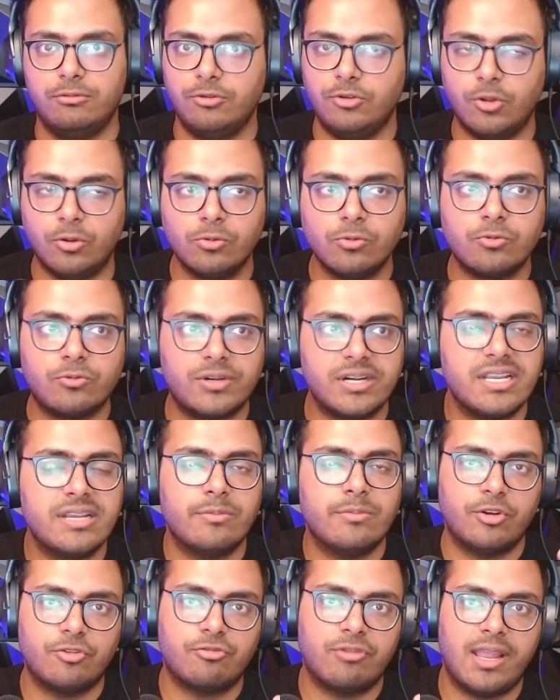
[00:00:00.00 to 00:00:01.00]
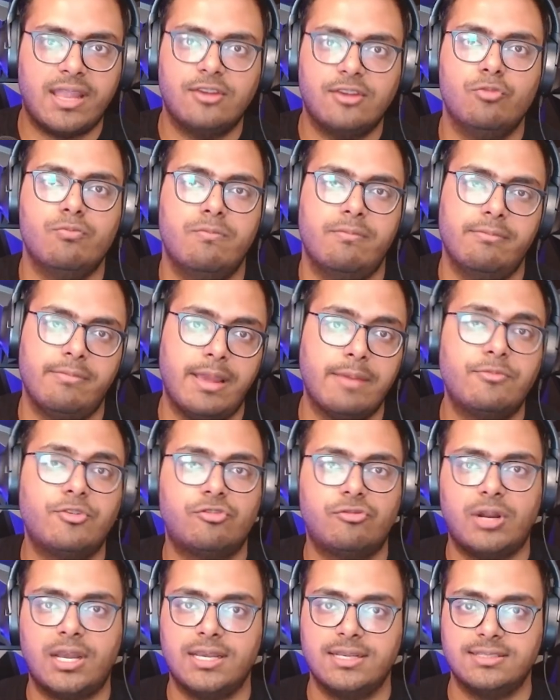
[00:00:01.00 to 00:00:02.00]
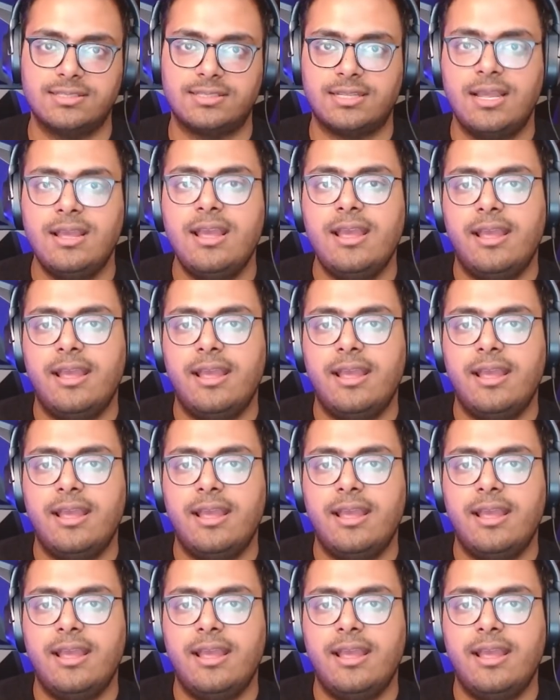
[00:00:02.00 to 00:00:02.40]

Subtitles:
Don't worry about trying to memorize